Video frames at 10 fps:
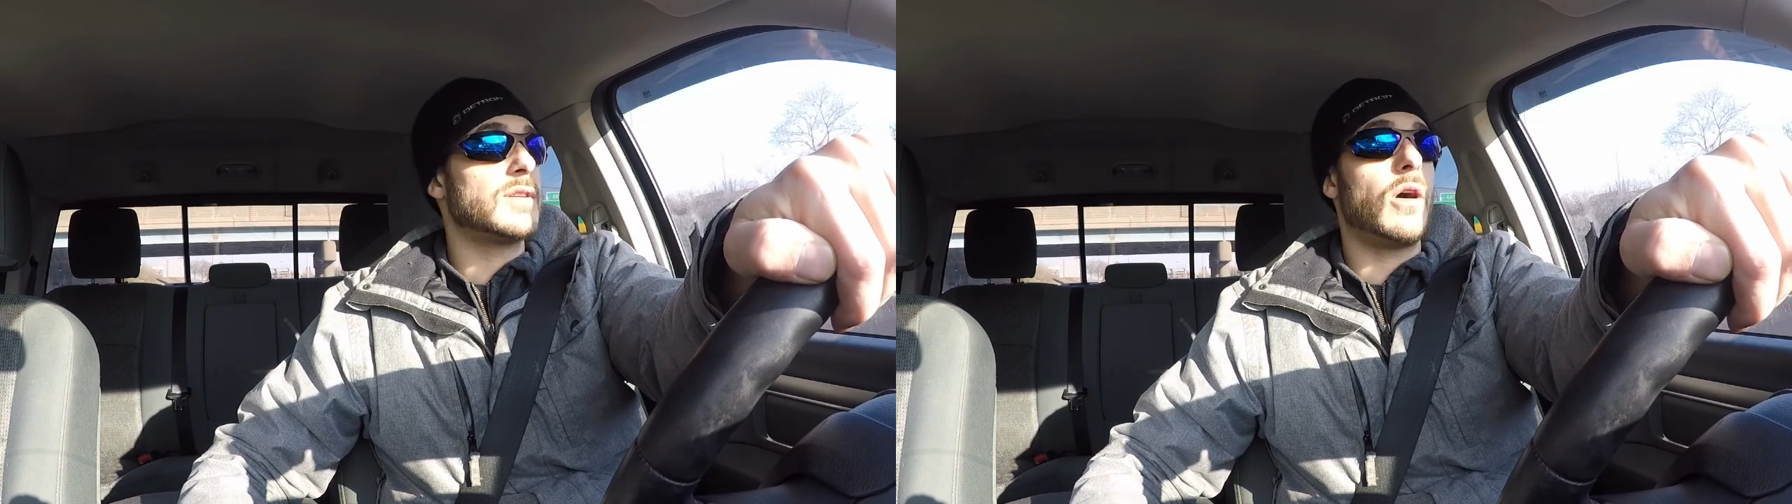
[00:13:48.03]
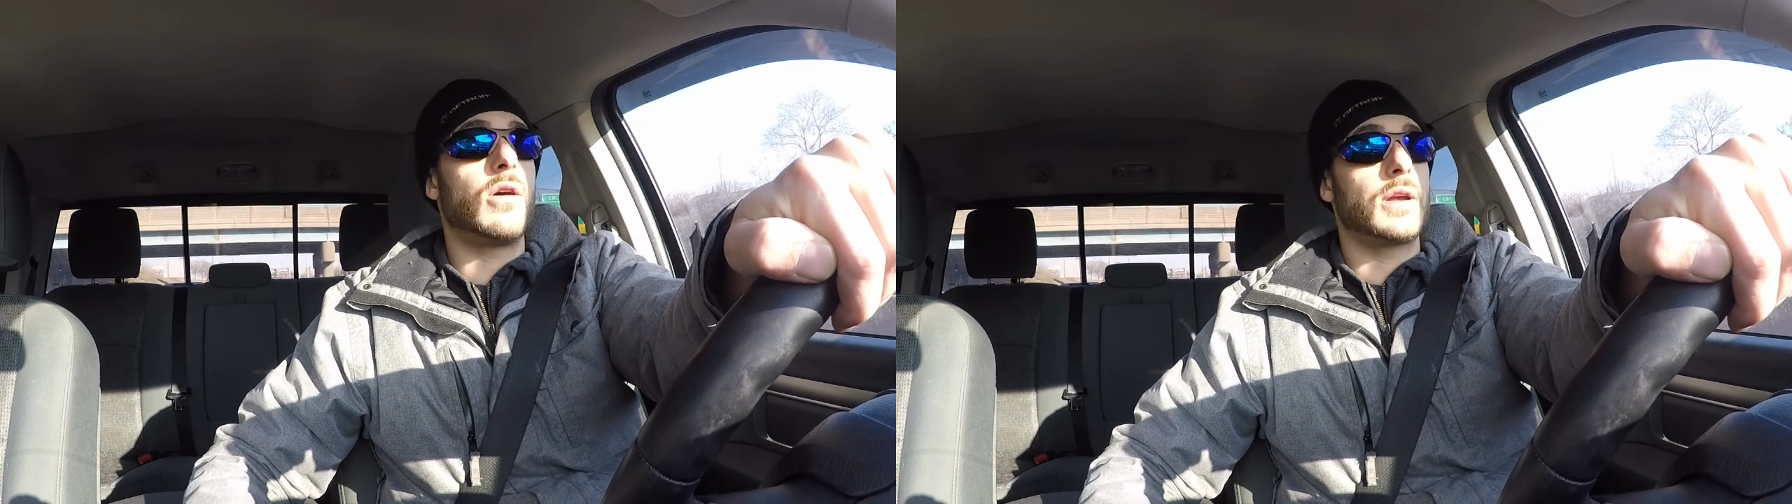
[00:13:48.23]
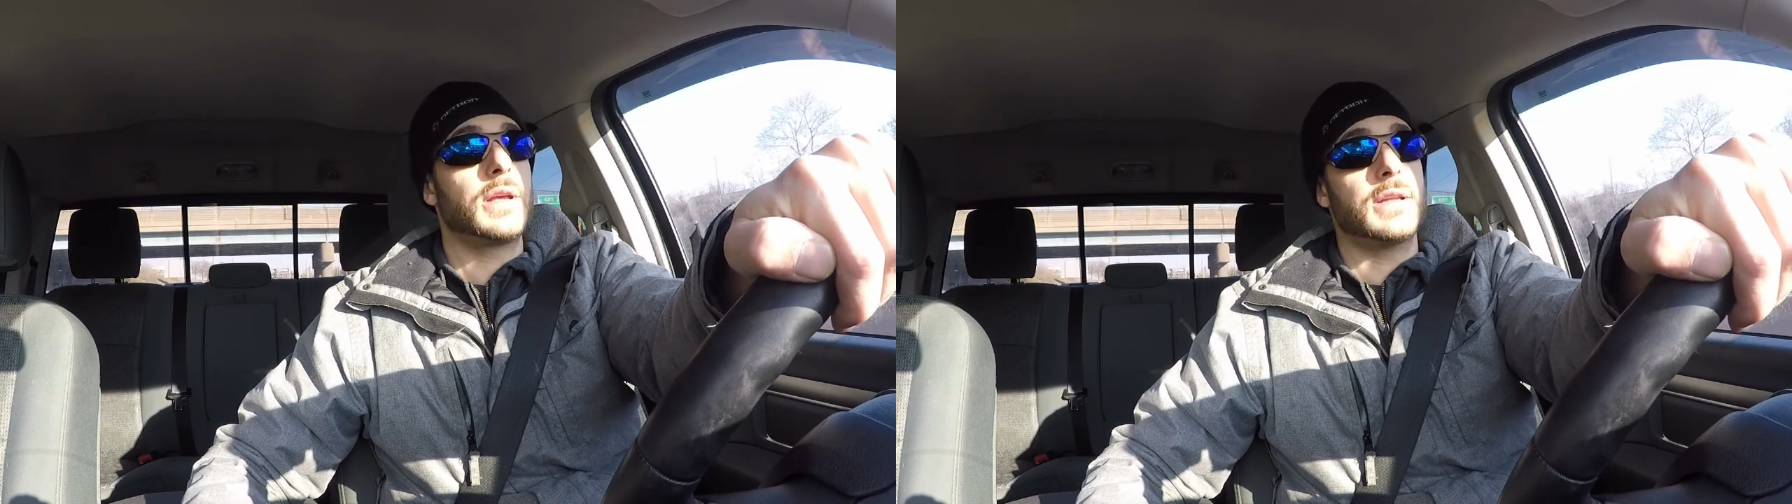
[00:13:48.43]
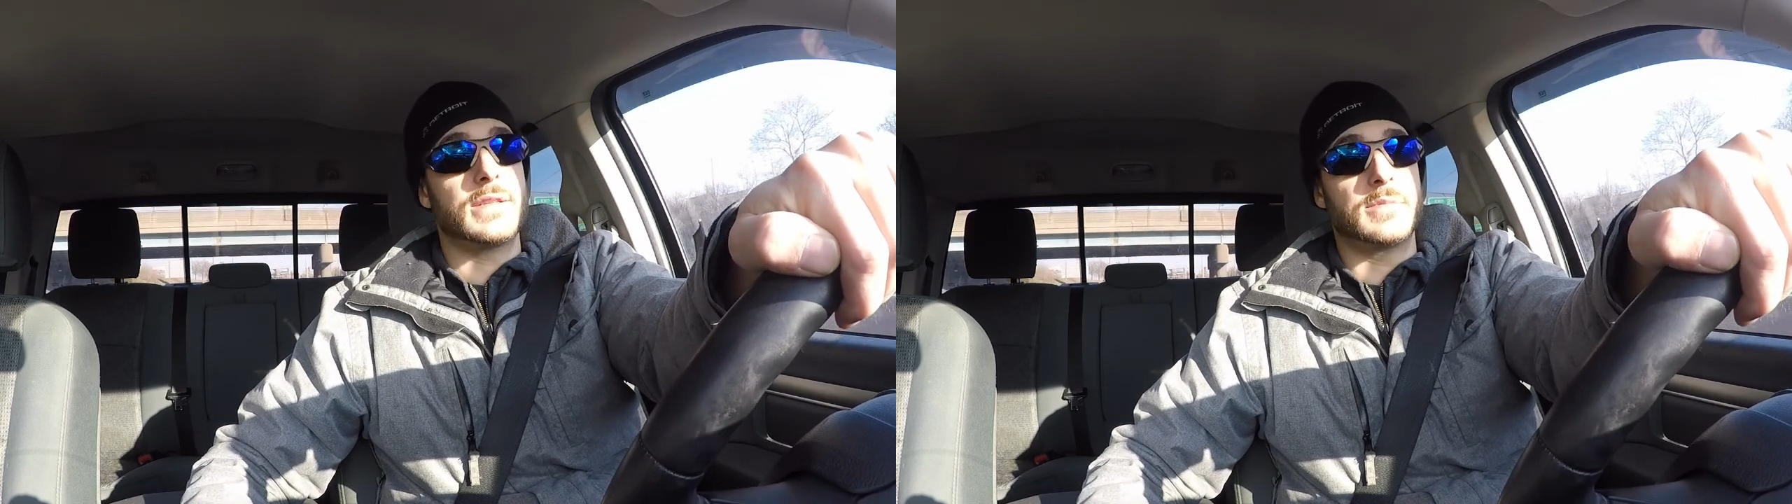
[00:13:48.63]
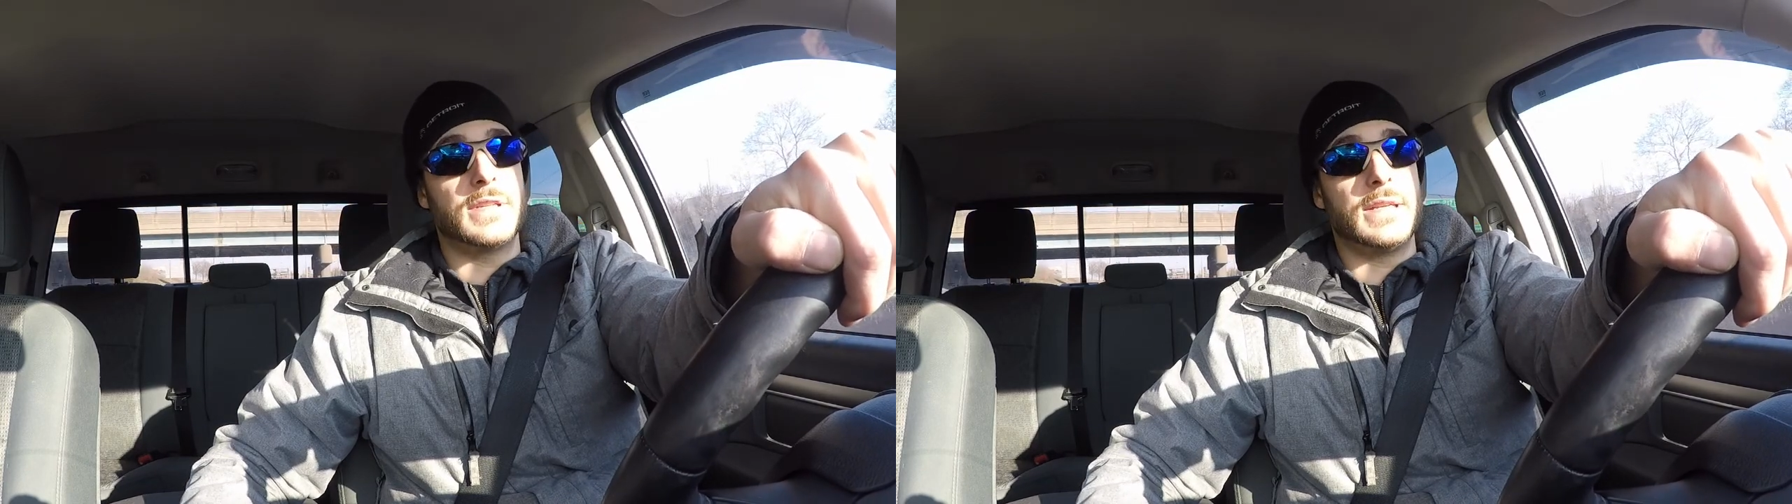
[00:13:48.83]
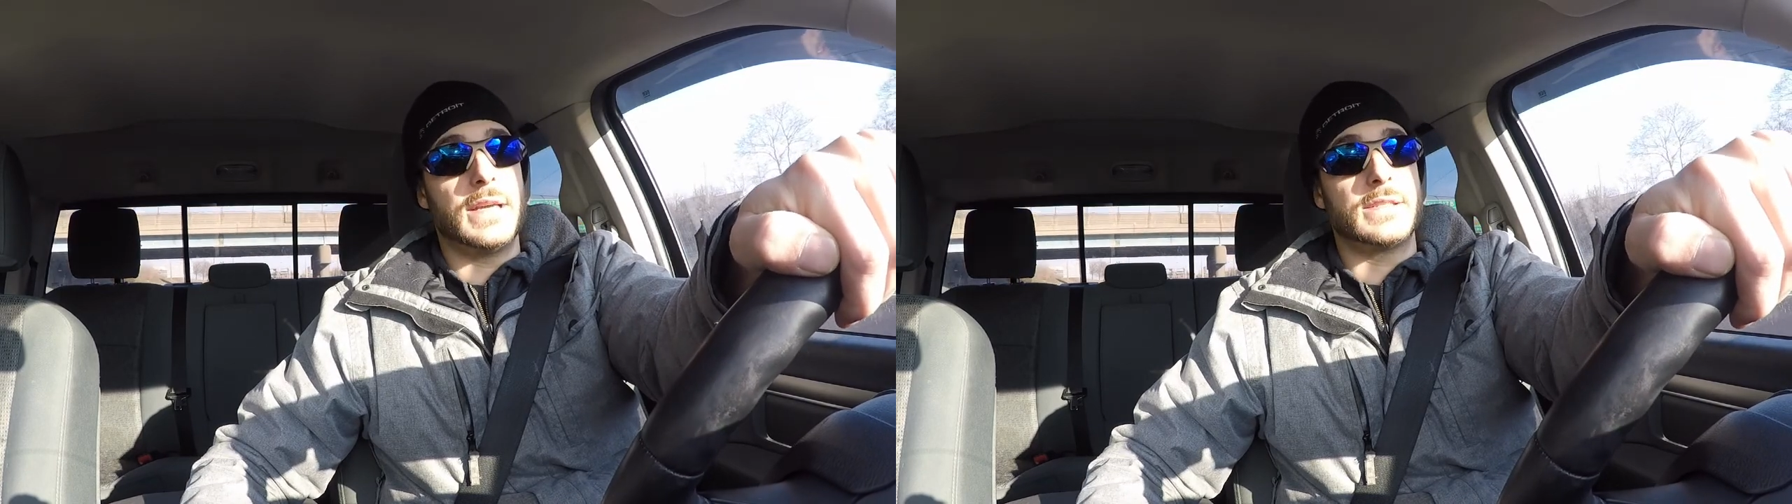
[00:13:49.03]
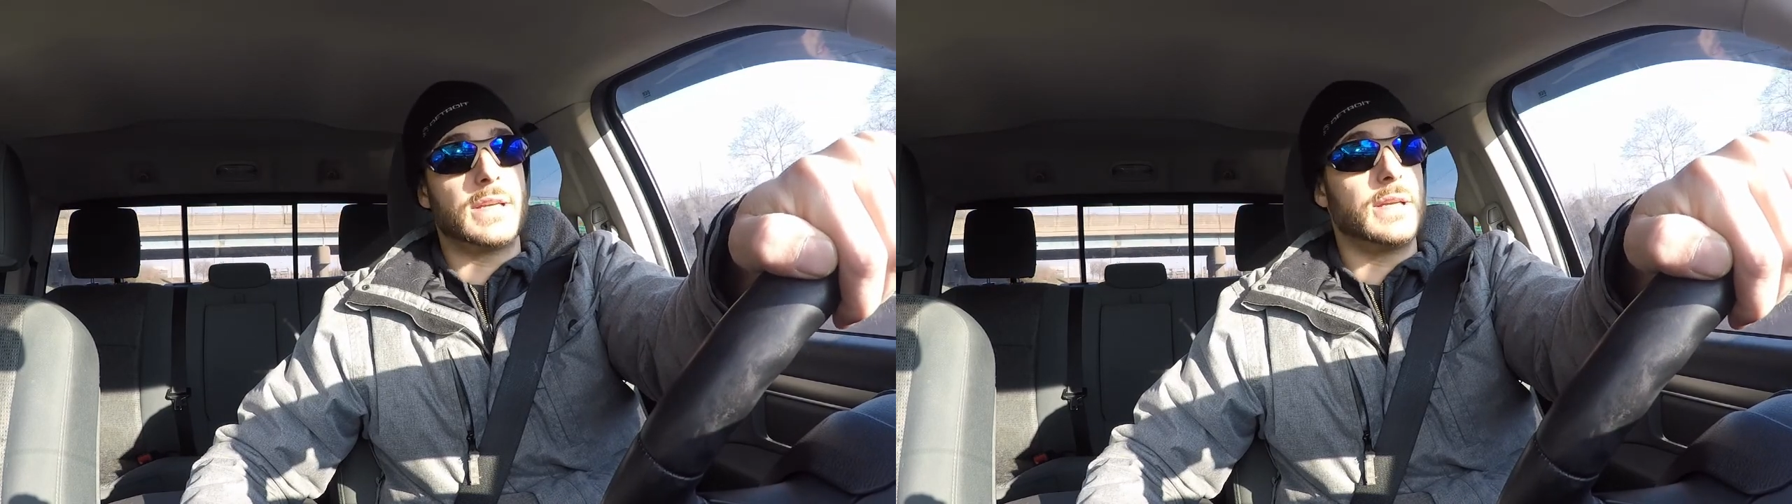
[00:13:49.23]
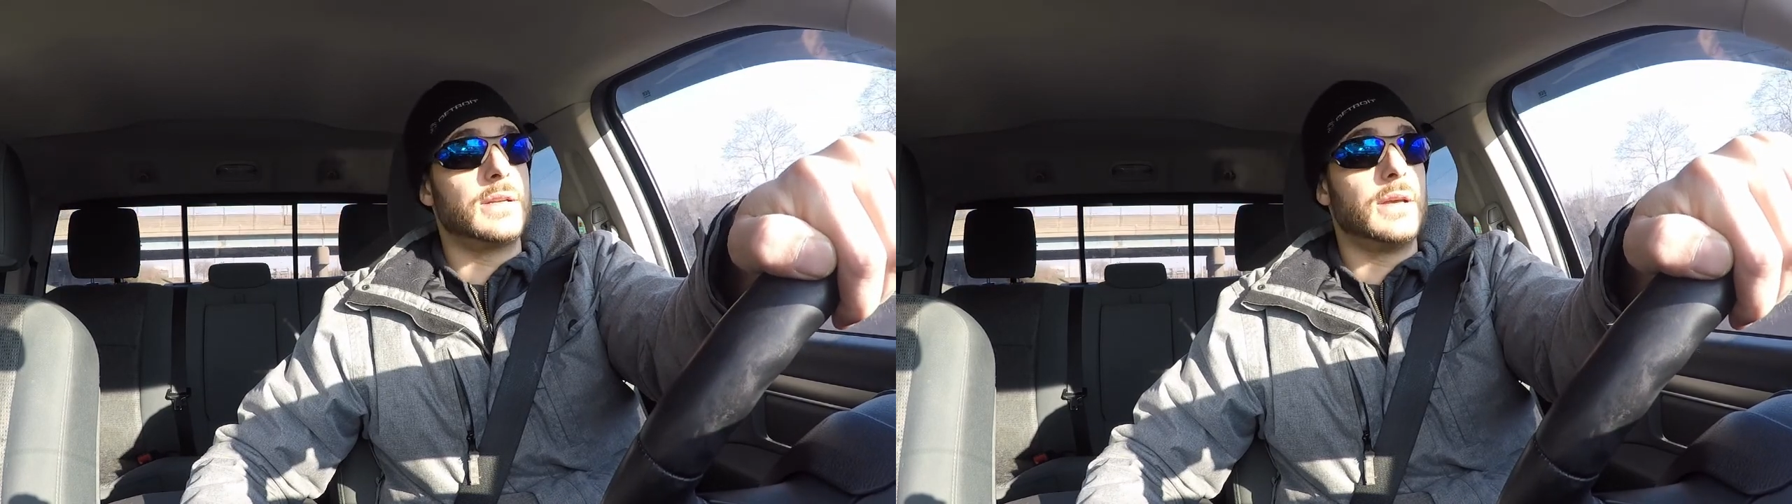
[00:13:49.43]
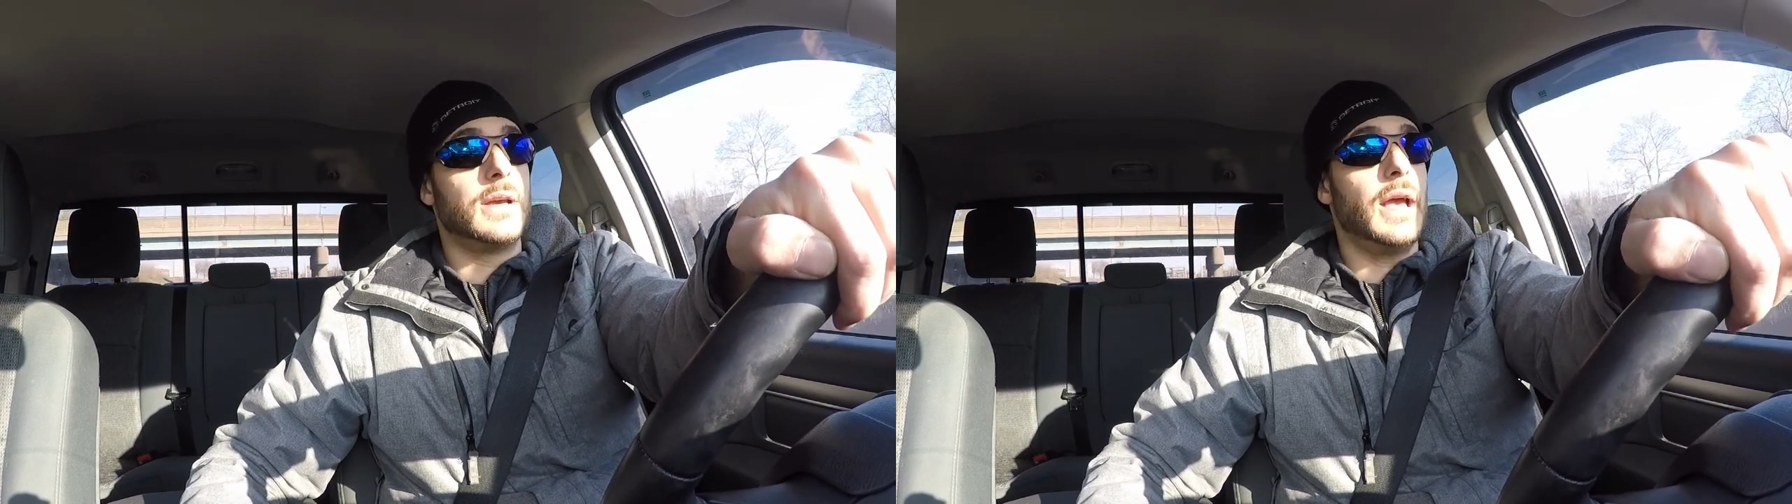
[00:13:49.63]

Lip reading: all going to get dumped in the 18.